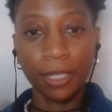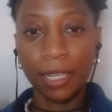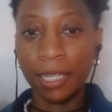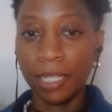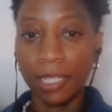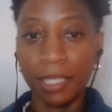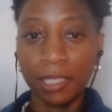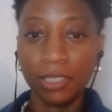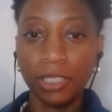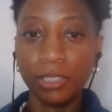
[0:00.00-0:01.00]

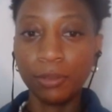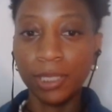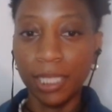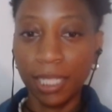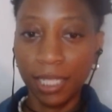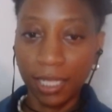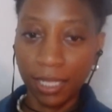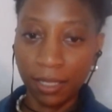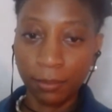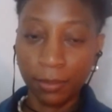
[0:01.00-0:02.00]
she used to get
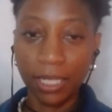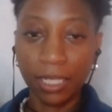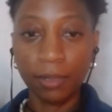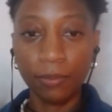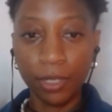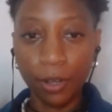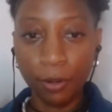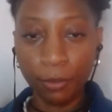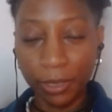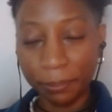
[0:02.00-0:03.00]
him. He didn't even
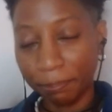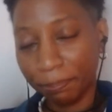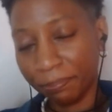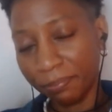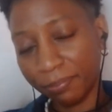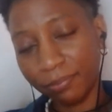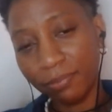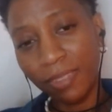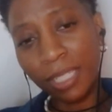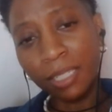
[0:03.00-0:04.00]
know it."
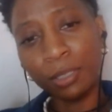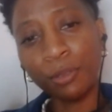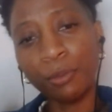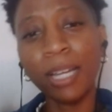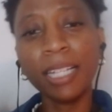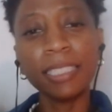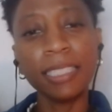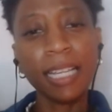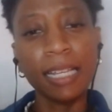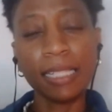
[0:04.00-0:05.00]
Dwayne
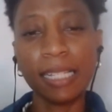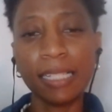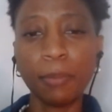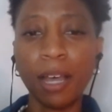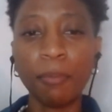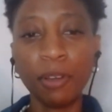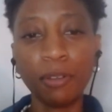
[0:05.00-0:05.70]
says his mom